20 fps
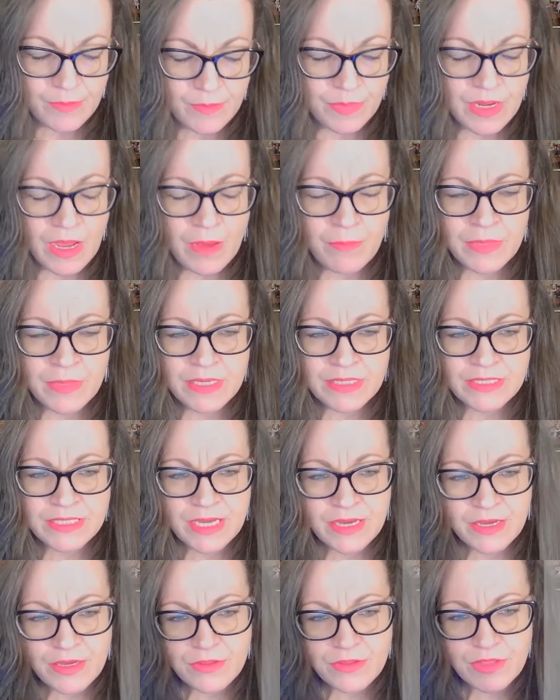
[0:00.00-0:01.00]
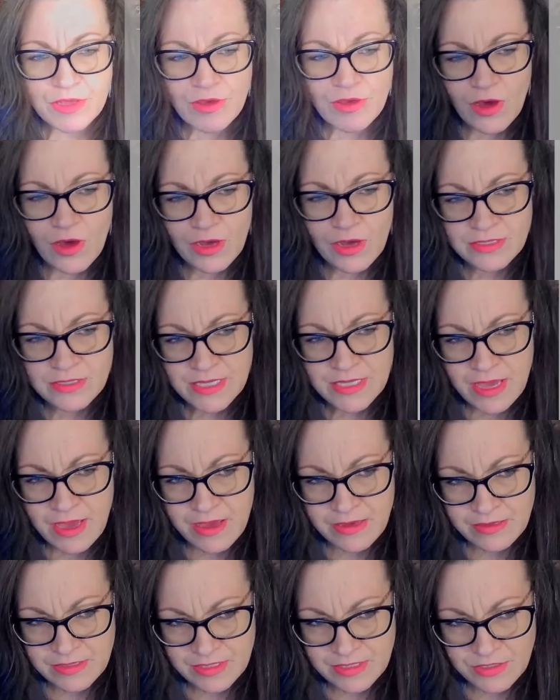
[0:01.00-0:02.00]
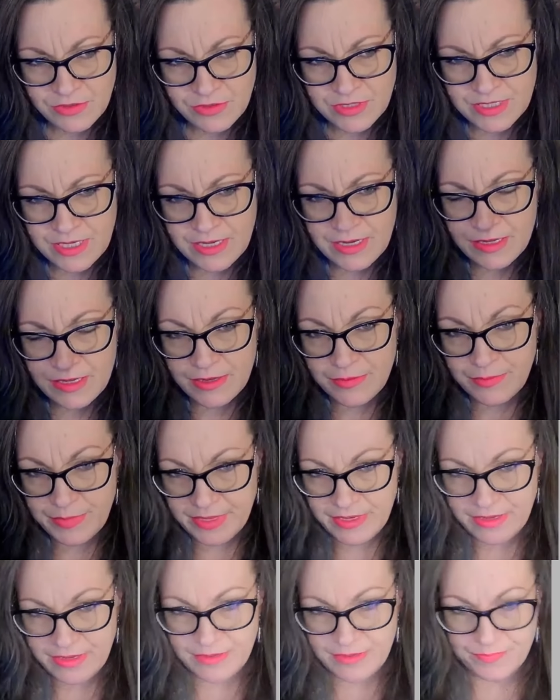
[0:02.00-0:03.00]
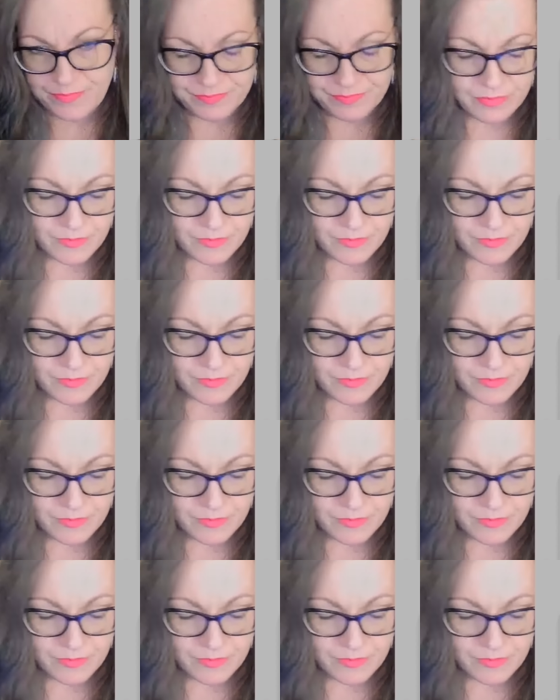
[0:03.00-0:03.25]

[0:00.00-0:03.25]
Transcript: But I'm going to tell you the context. You'll see it in a minute.